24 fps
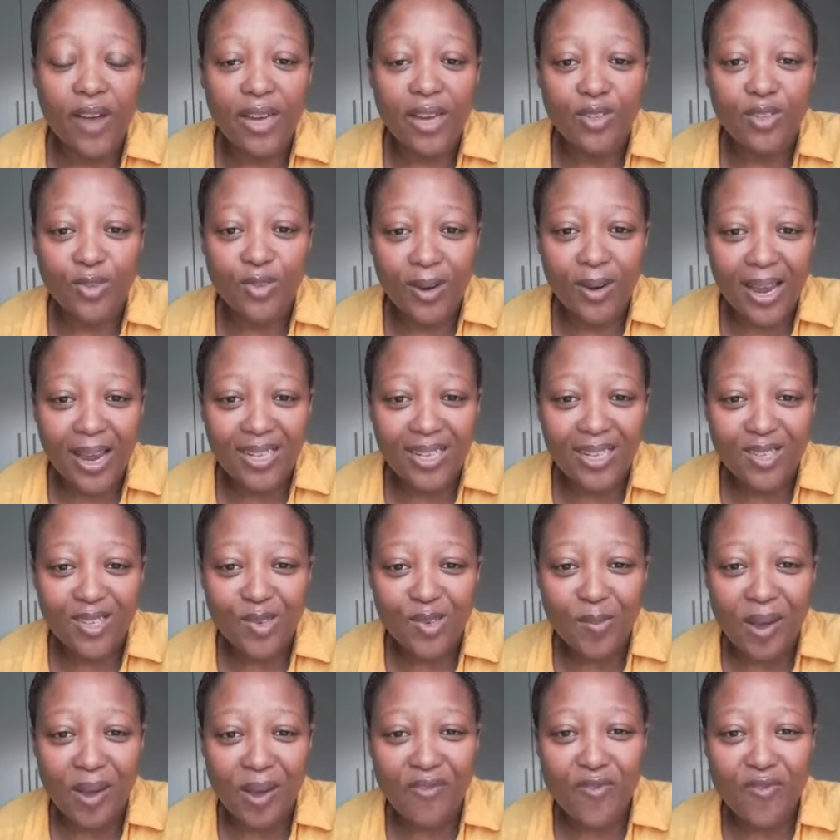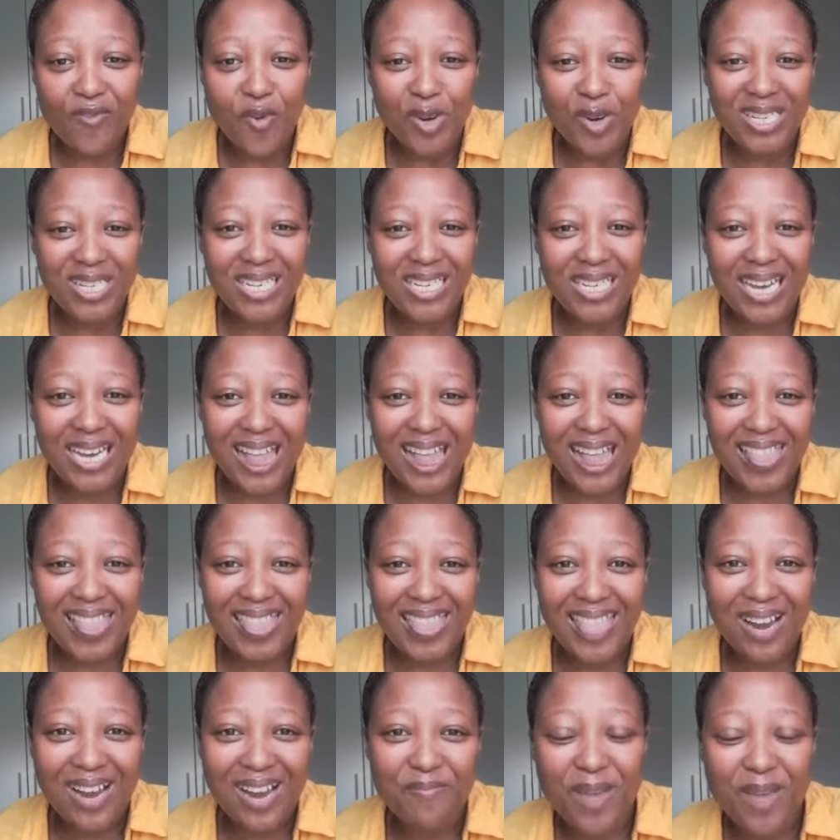I will invite you guys to my
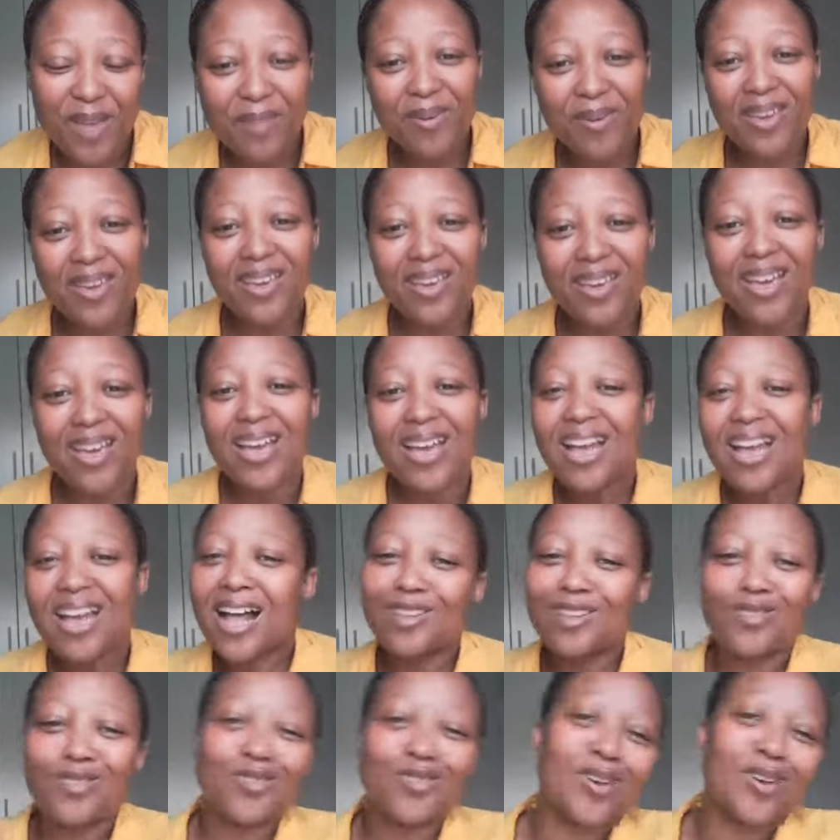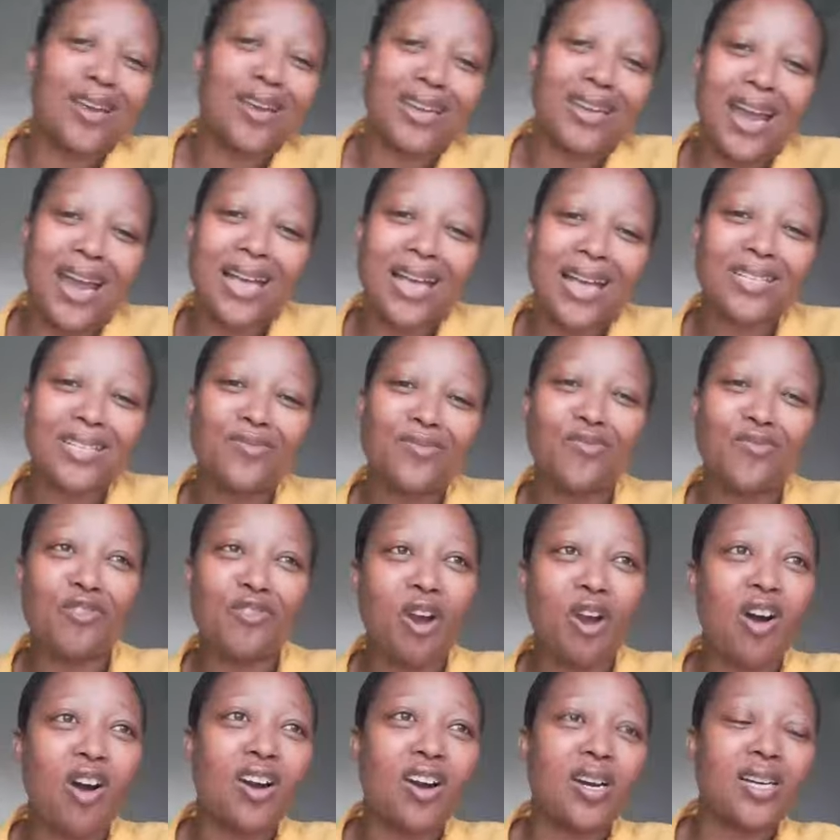40th. Maybe I'll do a nice
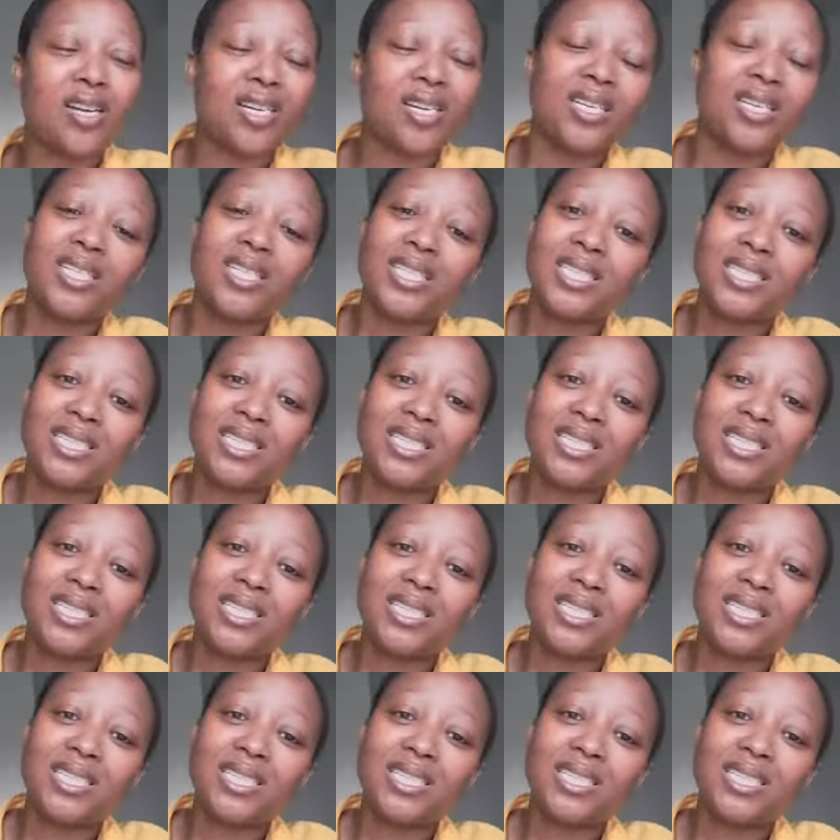vlog.